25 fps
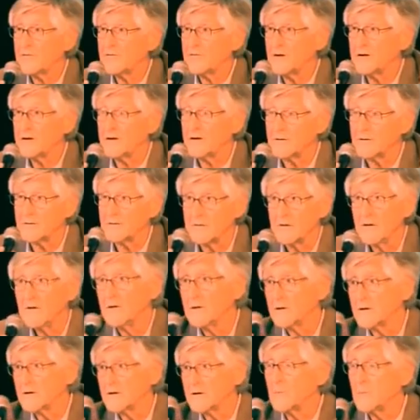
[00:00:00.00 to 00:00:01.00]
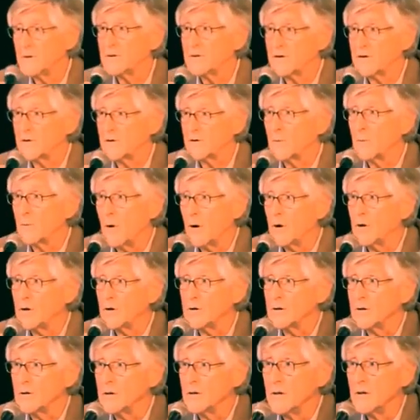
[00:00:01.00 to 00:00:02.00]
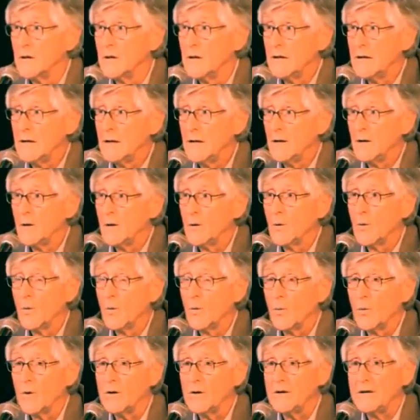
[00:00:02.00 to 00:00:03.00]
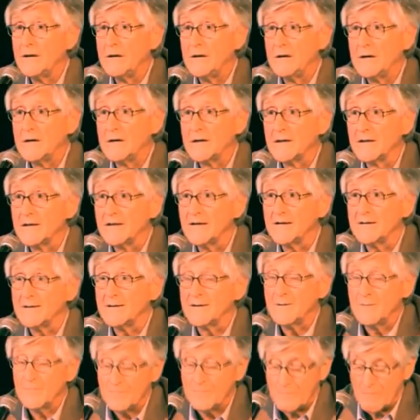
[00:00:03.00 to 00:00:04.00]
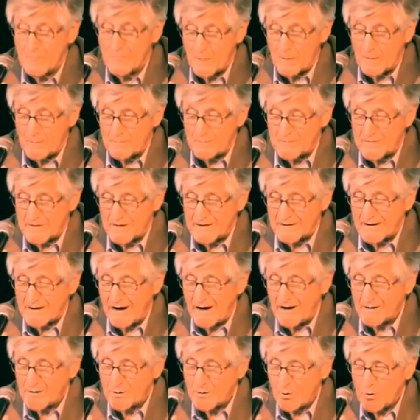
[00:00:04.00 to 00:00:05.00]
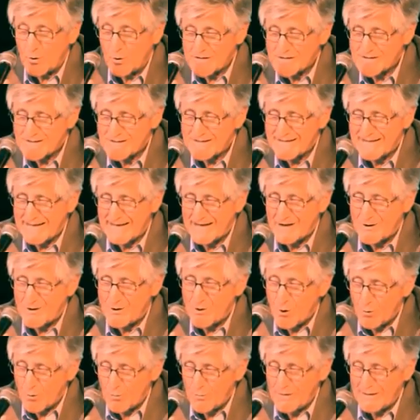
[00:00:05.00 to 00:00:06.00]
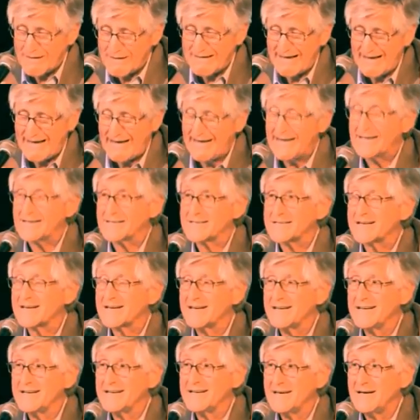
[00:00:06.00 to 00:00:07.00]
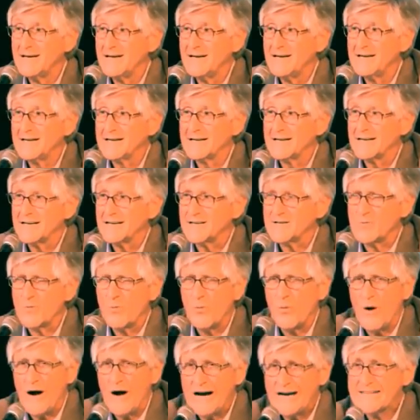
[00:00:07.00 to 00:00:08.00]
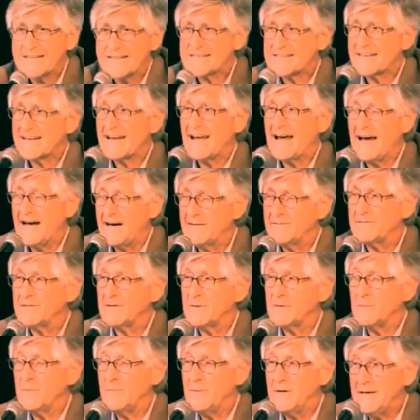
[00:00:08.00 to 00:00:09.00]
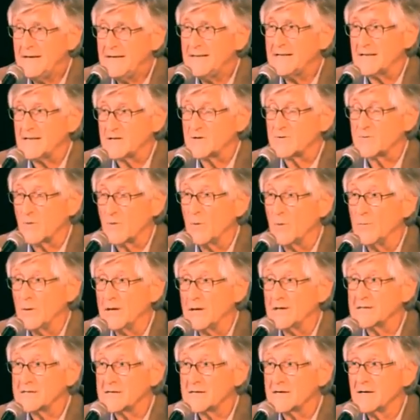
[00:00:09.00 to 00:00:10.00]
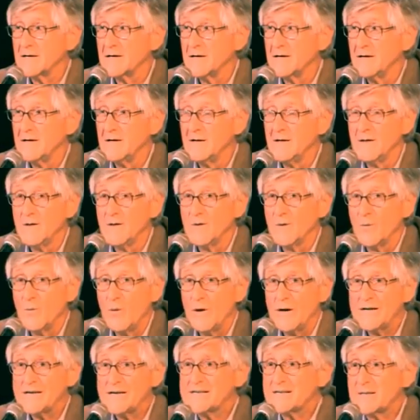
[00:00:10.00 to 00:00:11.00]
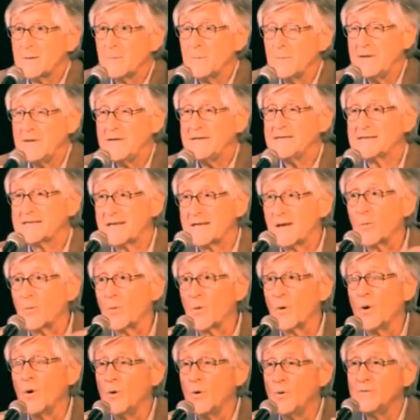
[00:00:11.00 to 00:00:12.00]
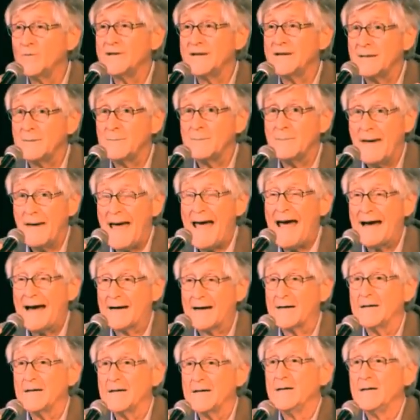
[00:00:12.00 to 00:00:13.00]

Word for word: it is compared to their barn. Well, the, the, the question that nobody asked is why does it have to be this robust? What is the beast that we're holding back